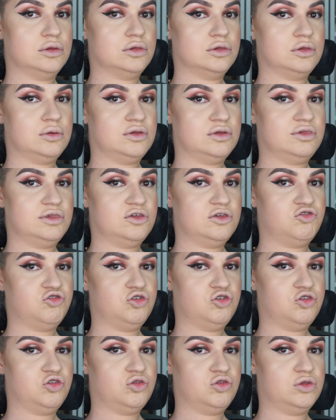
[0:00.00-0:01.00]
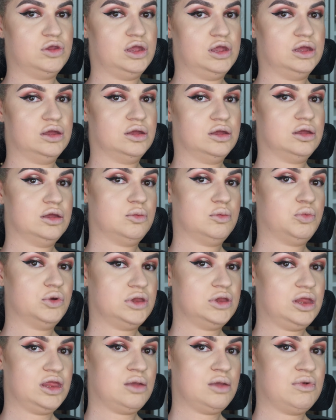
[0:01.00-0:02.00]
So it's just
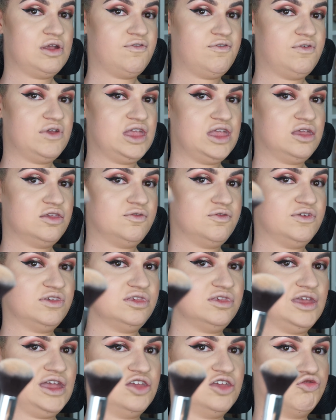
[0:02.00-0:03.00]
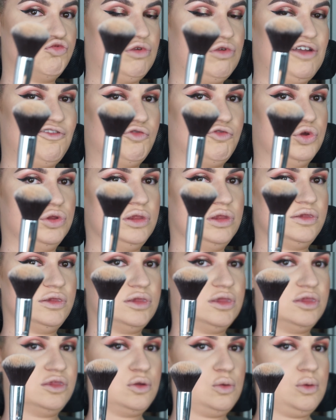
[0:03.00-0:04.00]
put it near my face for size
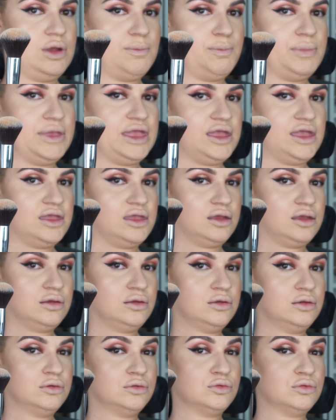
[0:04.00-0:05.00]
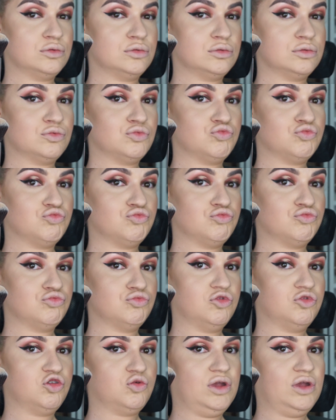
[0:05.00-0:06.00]
reference. It's quite big,
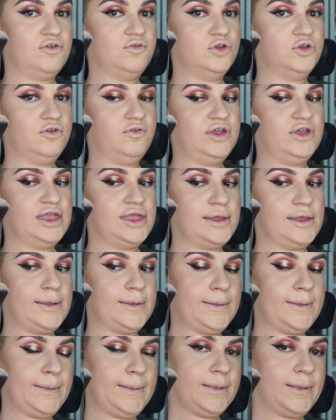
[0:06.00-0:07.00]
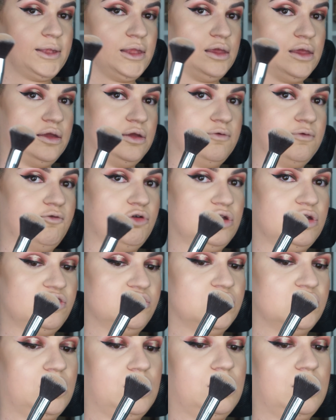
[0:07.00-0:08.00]
it's quite fluffy, very
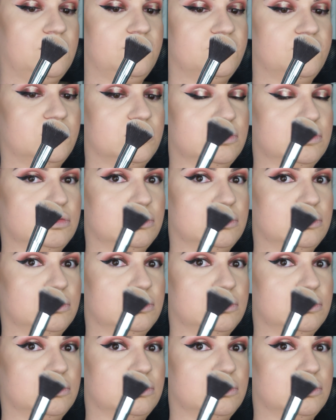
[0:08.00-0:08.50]
soft.